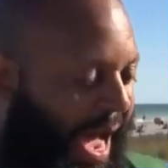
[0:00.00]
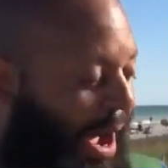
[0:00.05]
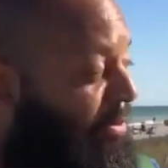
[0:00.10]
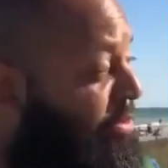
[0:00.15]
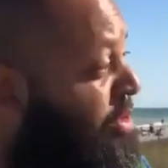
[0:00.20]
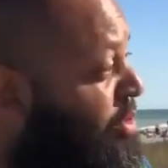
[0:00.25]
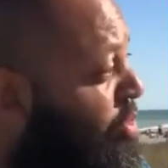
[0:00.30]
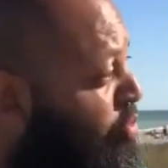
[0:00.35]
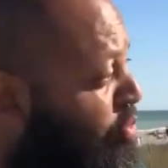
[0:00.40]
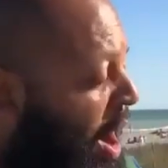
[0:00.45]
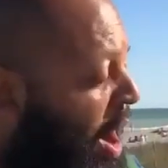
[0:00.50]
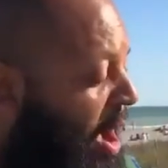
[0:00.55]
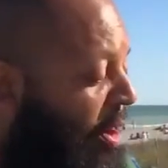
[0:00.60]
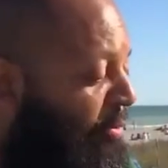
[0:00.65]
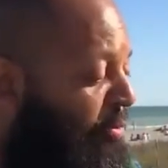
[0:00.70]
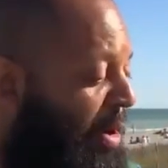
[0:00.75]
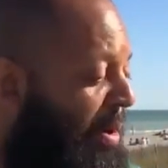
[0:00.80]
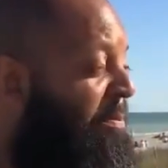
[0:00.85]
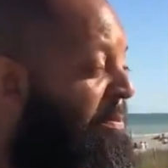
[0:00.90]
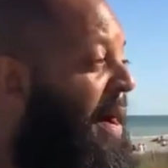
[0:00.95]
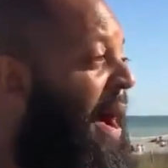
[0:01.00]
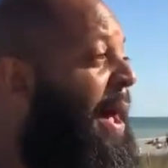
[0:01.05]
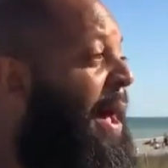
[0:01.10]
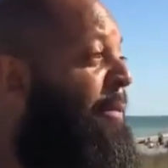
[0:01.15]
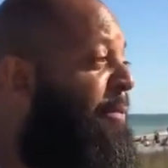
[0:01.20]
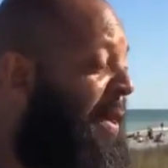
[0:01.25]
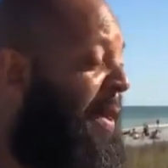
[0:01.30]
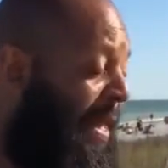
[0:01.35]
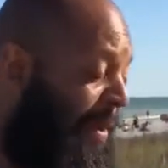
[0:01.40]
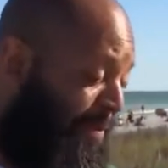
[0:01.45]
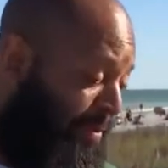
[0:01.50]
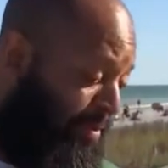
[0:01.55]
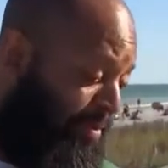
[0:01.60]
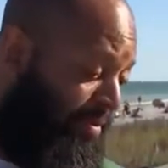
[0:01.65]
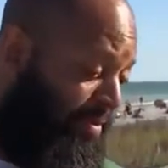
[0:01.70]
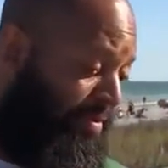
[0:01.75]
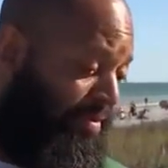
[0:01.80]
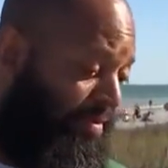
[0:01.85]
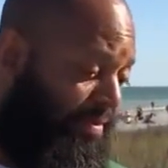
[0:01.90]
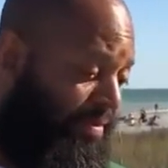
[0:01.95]
I was wroth with my
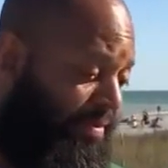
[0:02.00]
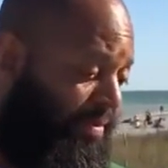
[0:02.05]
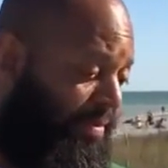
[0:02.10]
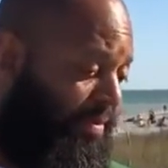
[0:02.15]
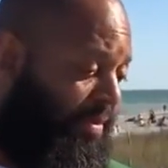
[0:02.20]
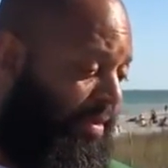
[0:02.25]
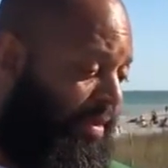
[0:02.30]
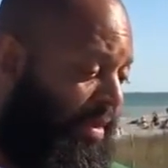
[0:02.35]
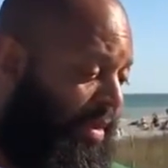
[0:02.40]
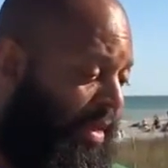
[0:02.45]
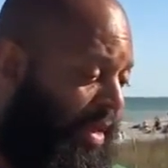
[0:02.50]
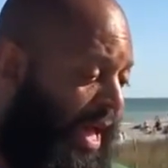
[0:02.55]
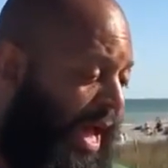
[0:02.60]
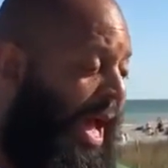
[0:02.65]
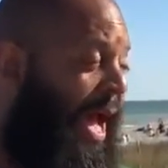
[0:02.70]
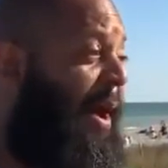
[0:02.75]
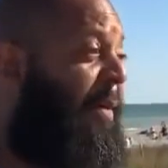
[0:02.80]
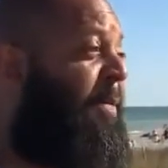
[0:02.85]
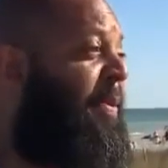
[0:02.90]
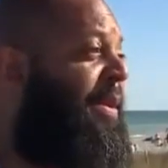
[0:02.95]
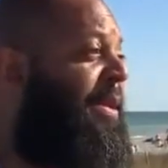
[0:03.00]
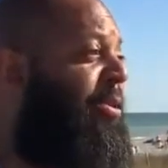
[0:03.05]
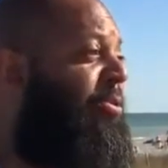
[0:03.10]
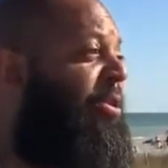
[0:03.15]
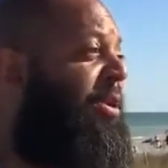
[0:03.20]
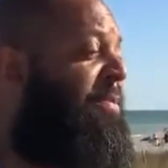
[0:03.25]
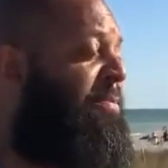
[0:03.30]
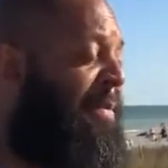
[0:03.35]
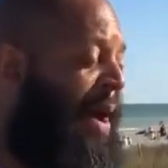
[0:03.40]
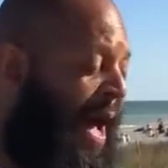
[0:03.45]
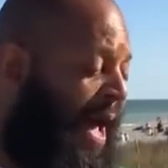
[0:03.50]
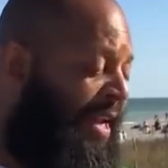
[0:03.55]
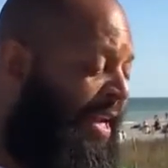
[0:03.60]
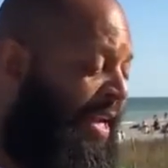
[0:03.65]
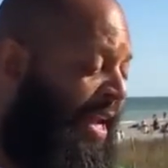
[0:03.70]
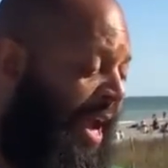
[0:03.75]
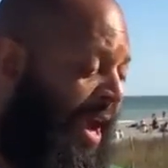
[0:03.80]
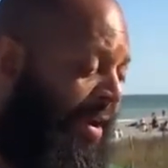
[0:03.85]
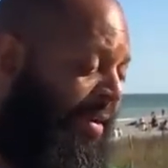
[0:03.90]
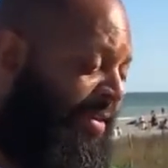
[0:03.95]
people I have polluted
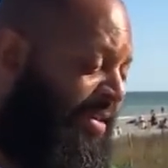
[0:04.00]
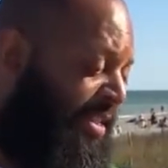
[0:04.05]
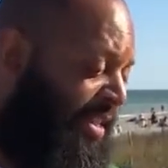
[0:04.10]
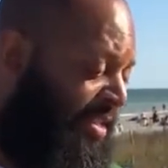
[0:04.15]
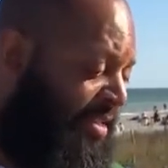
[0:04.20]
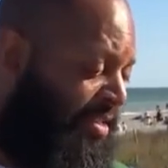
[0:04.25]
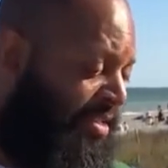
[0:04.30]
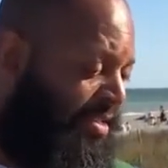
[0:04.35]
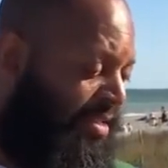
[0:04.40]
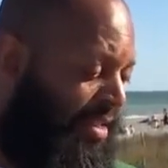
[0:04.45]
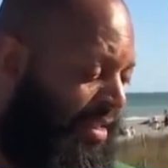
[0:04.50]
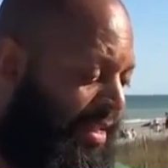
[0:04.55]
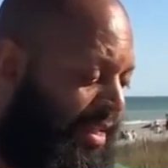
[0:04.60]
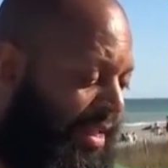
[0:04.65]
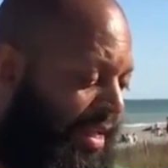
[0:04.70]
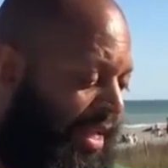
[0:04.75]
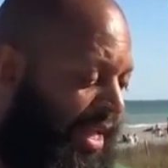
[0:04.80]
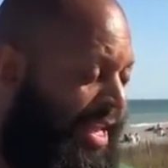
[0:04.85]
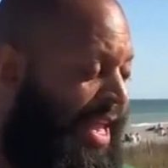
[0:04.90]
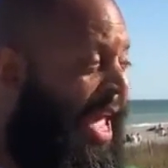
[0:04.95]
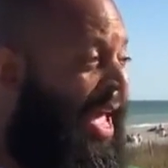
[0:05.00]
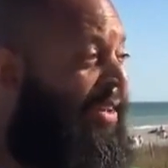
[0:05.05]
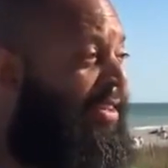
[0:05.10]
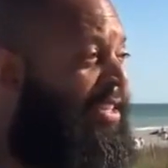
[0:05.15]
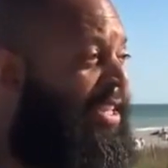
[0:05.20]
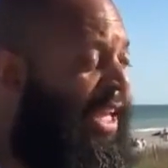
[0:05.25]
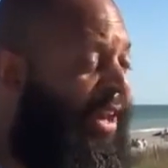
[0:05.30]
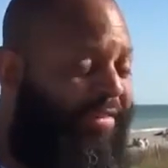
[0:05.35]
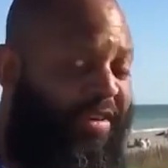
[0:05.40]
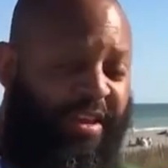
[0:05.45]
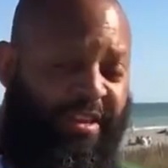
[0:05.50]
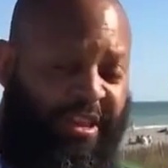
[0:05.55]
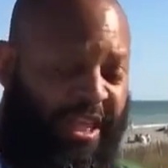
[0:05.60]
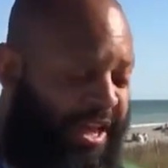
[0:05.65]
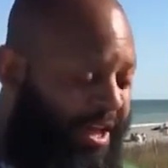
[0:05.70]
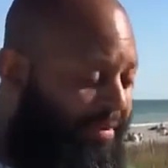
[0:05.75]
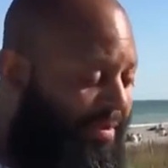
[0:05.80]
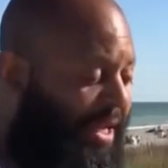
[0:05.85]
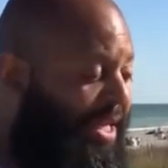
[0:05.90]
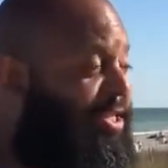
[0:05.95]
mine inheritance and have given
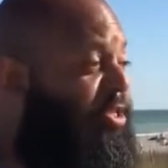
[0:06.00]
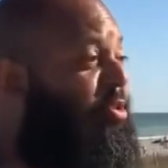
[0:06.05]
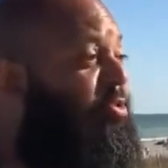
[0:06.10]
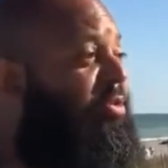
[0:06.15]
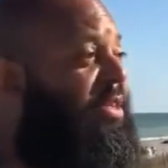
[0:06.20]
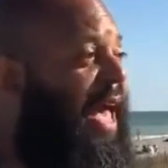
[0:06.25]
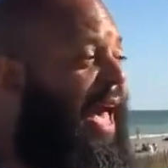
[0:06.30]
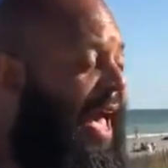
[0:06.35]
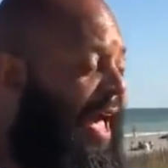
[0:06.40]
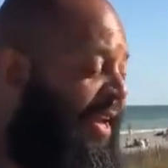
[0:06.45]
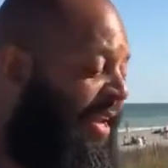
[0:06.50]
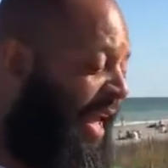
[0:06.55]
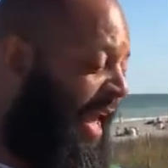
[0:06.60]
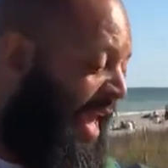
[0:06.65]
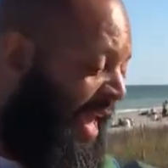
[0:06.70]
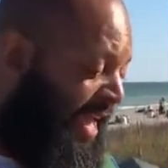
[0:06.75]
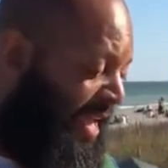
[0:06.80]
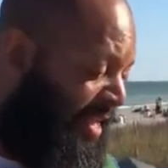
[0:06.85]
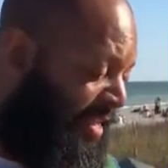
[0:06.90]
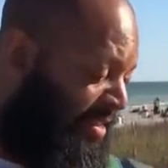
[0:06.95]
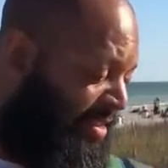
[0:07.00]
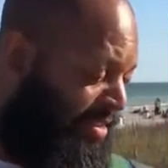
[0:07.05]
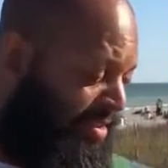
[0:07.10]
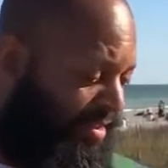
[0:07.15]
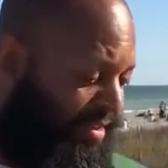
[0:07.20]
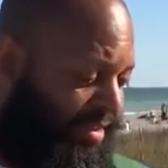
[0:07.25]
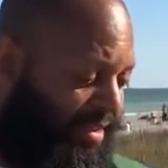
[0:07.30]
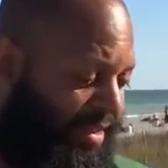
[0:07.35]
them into thine hand.